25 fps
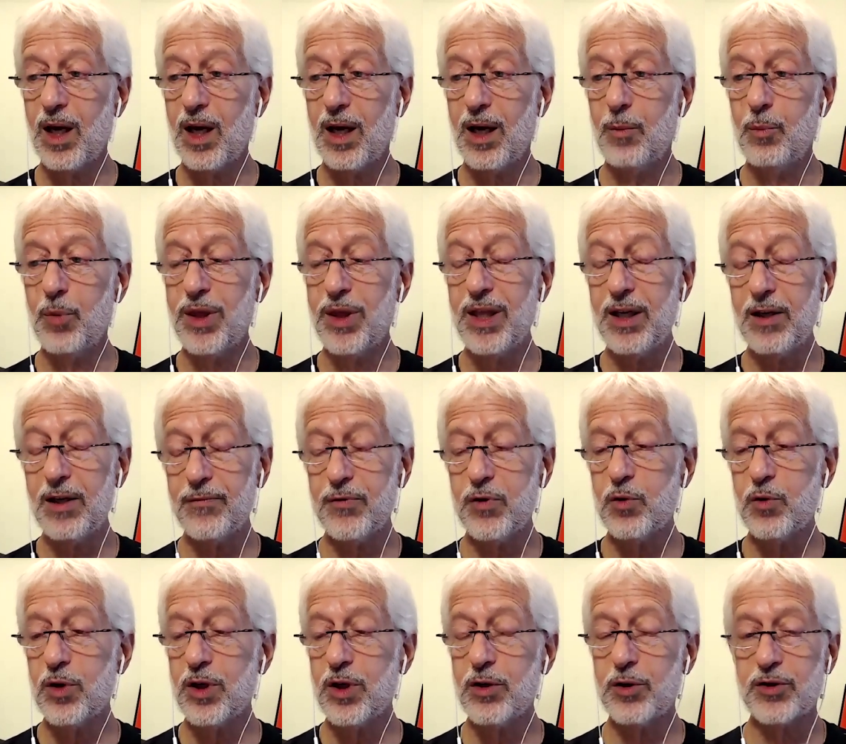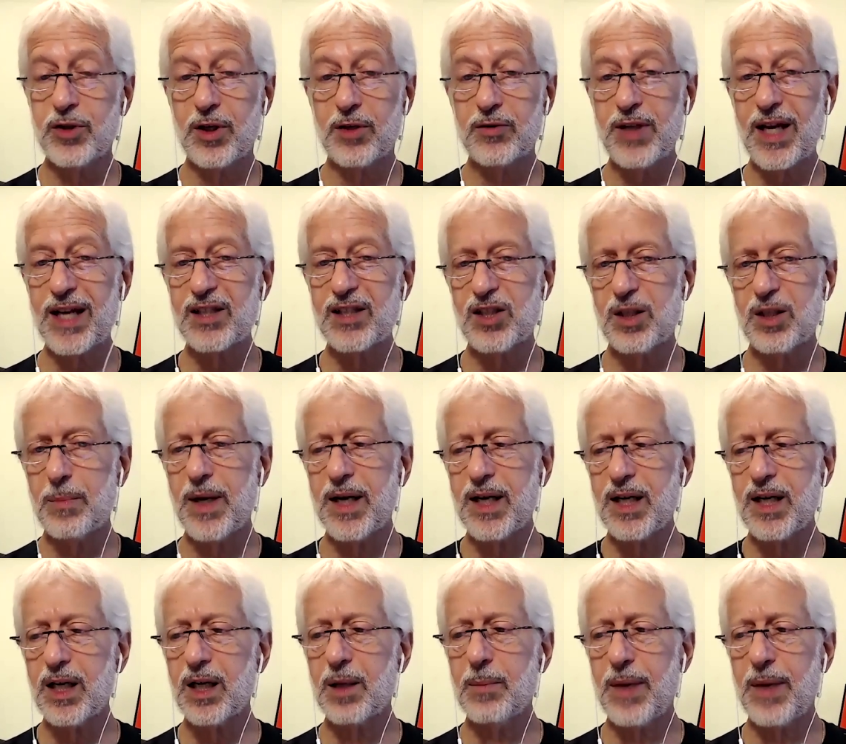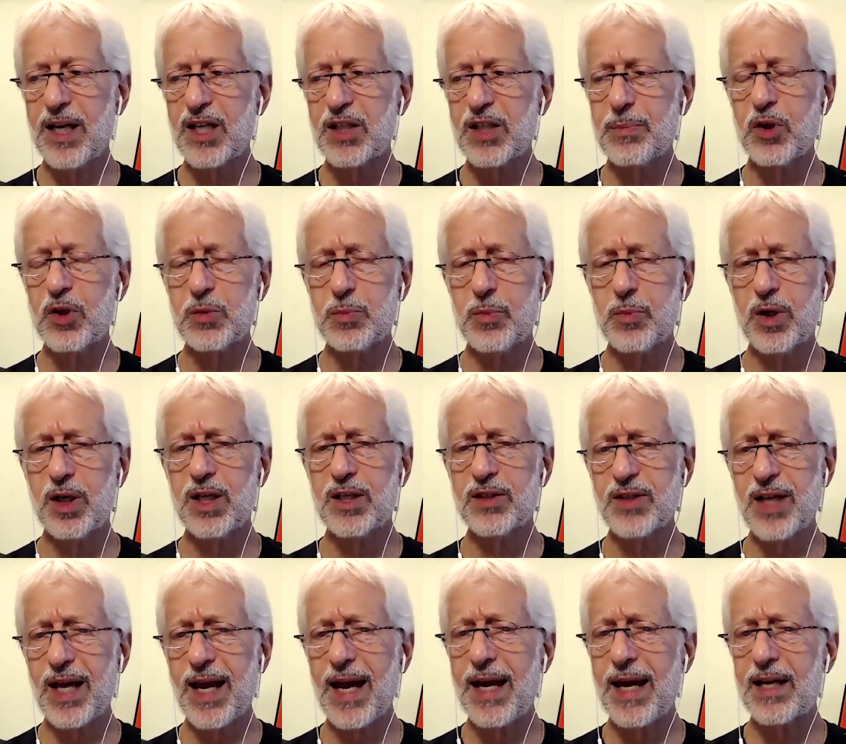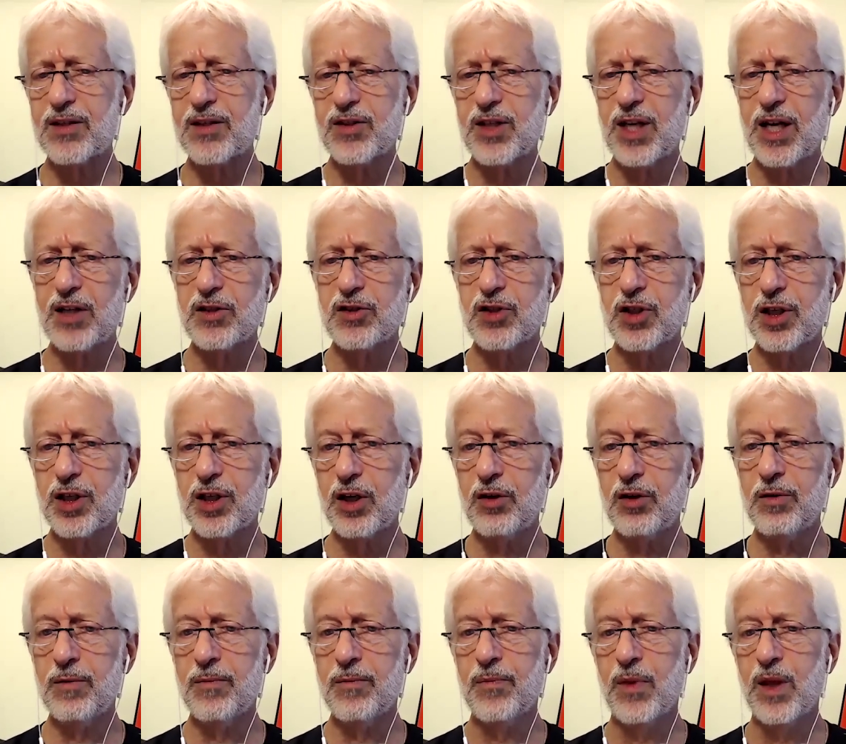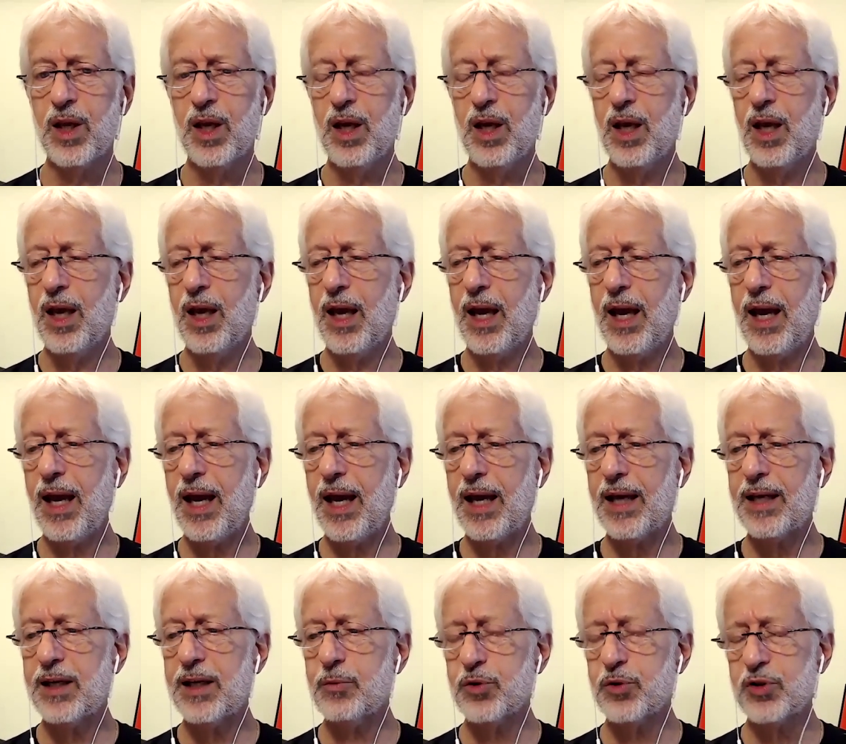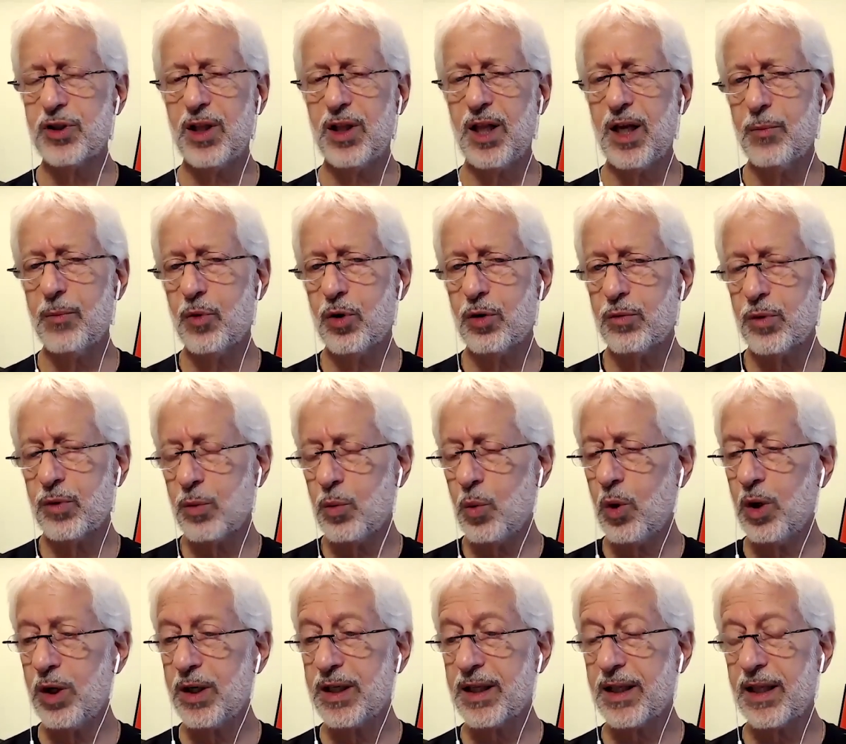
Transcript: within a few years, I was actually making about as much money as I had as an engineer, and it was a lot more rewarding.